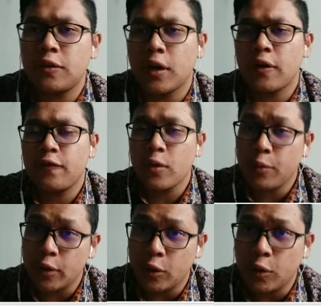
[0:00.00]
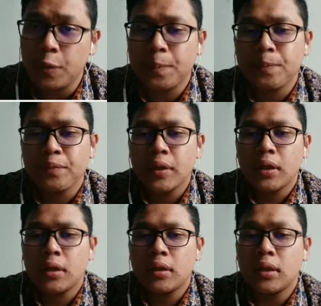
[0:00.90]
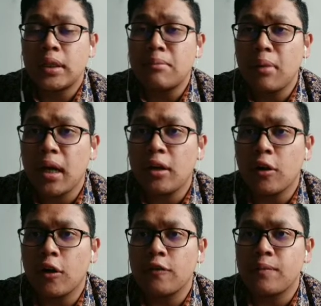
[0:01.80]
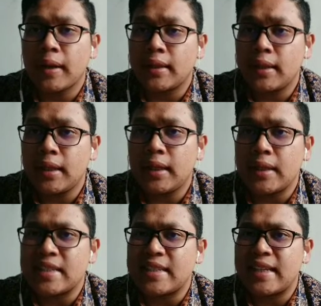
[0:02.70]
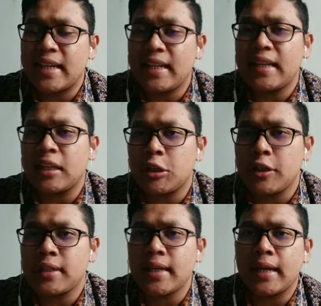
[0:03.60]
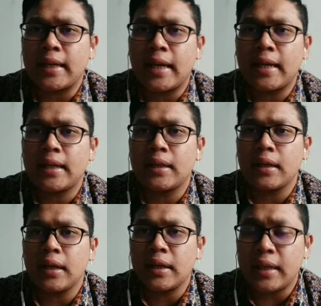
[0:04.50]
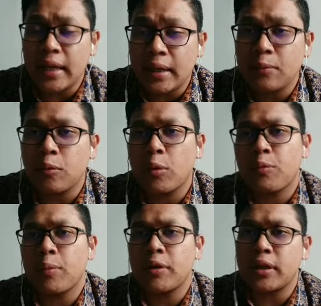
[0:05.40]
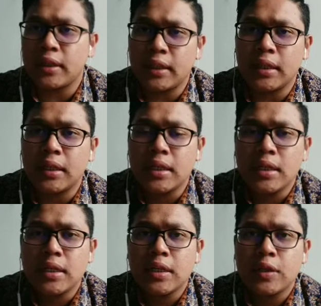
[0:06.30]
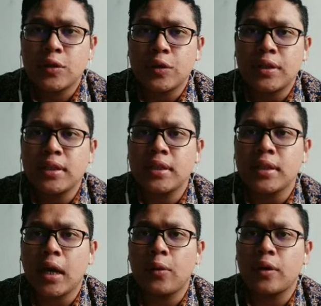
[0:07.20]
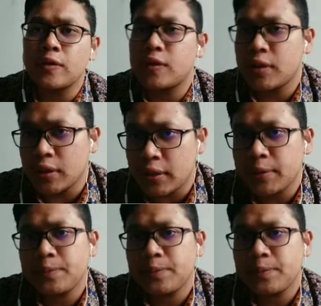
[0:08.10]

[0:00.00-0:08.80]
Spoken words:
4.0, the demand of batik is getting increased and gain more popularity. So this is our concern